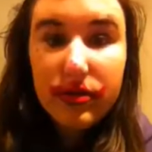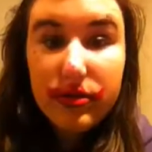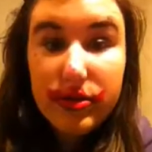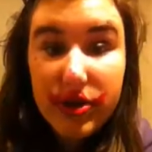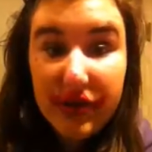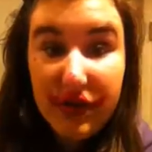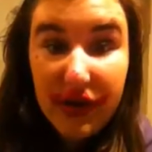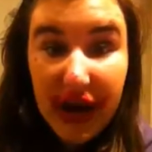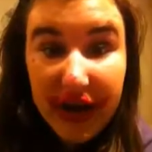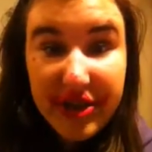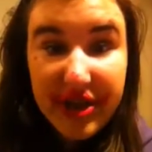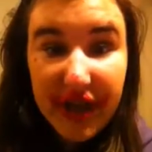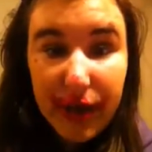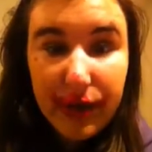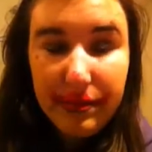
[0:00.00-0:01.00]
So for
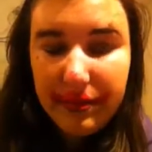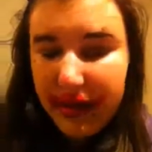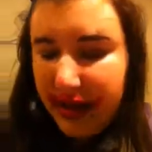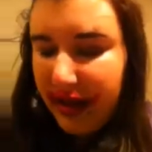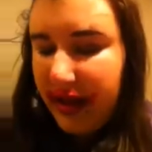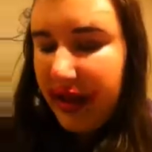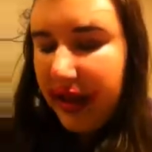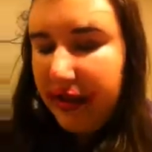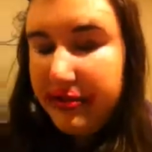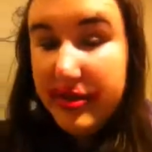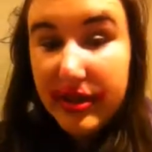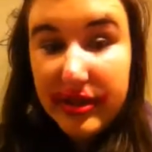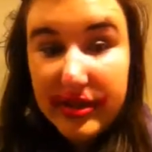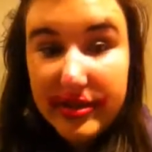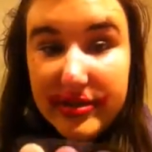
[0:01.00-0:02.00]
eyeshadow, I'm planning on
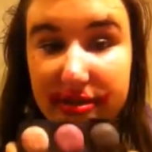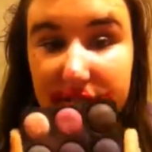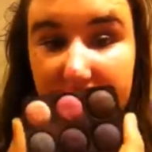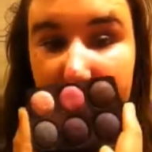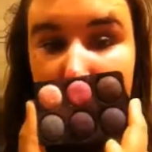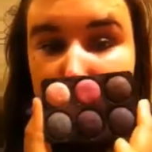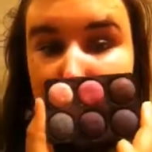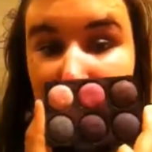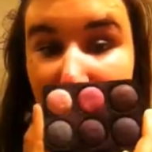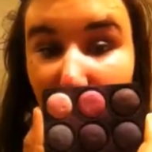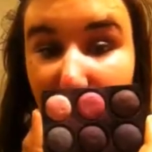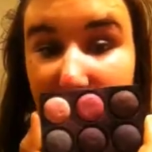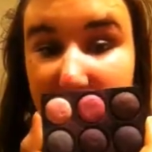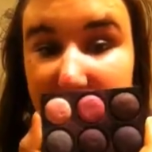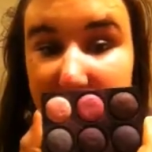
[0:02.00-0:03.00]
using this
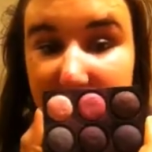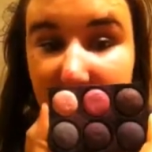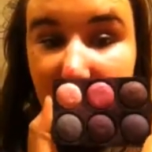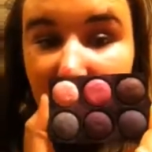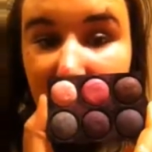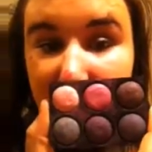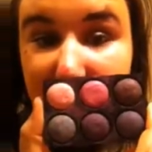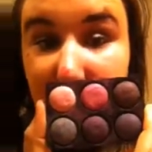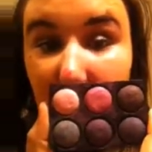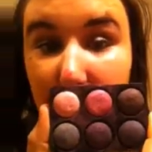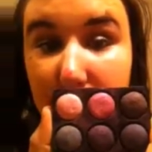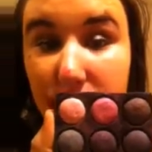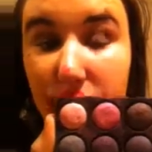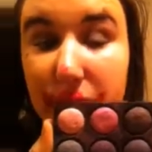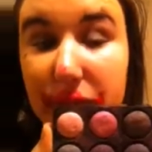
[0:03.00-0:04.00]
palette of dark
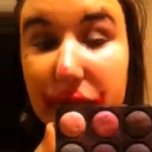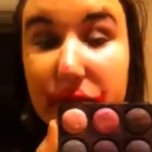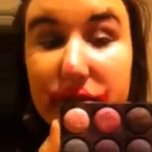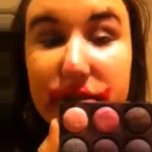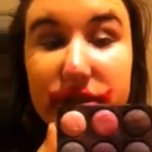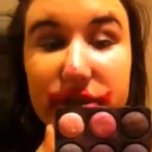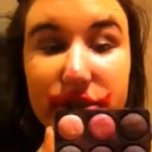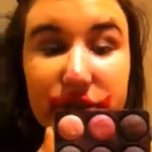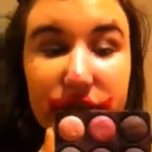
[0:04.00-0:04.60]
purples and